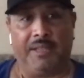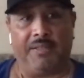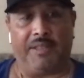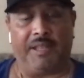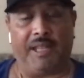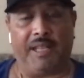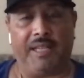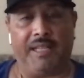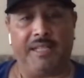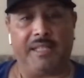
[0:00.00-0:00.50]

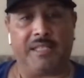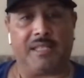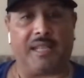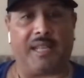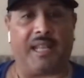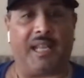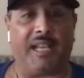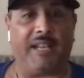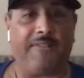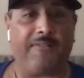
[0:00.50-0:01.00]
That is
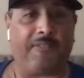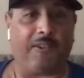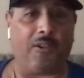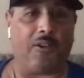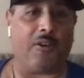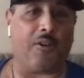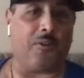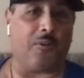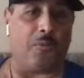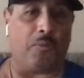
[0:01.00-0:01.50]

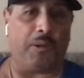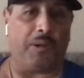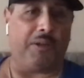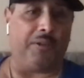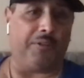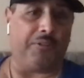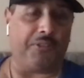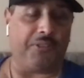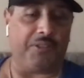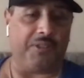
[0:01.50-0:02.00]
lifelong
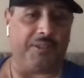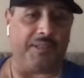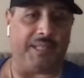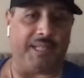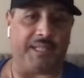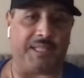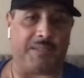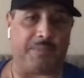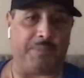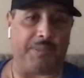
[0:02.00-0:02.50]
wealth
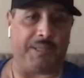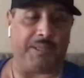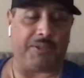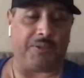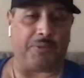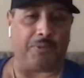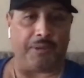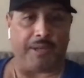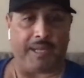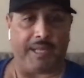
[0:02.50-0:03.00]
that's been
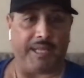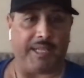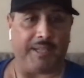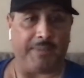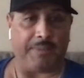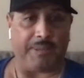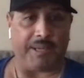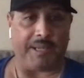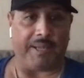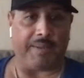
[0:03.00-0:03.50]

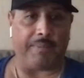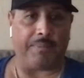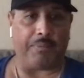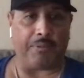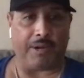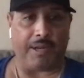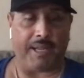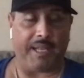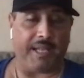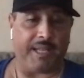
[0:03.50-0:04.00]
created by a
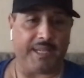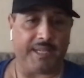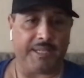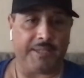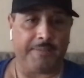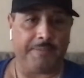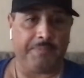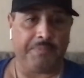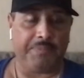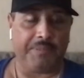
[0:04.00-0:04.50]
brand,
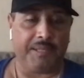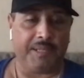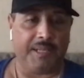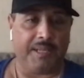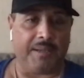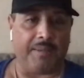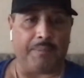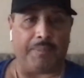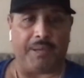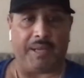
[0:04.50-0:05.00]

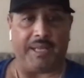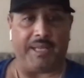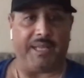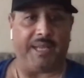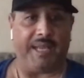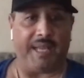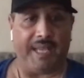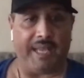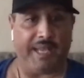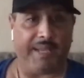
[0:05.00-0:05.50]
by a
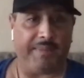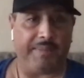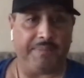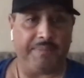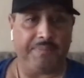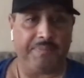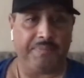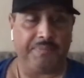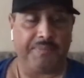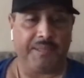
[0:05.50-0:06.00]
name,